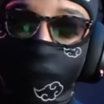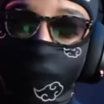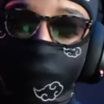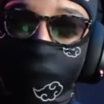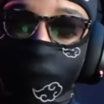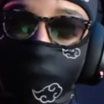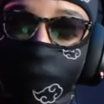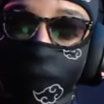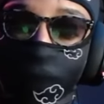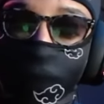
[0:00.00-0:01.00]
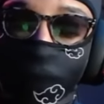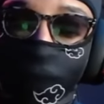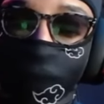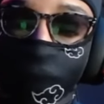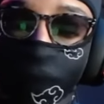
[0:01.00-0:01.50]

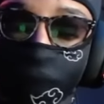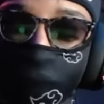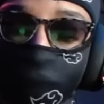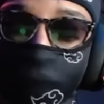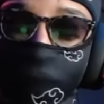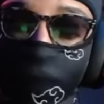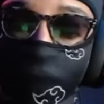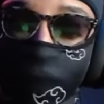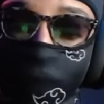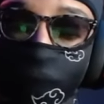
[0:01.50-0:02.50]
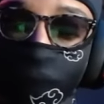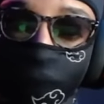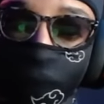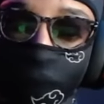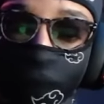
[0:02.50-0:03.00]

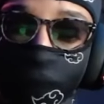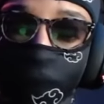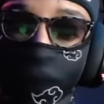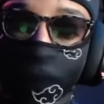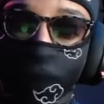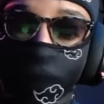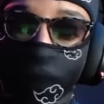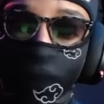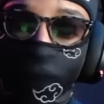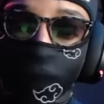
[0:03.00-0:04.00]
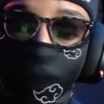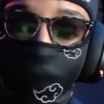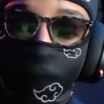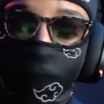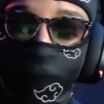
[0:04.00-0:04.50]

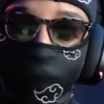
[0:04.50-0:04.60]
No one is speaking in this clip.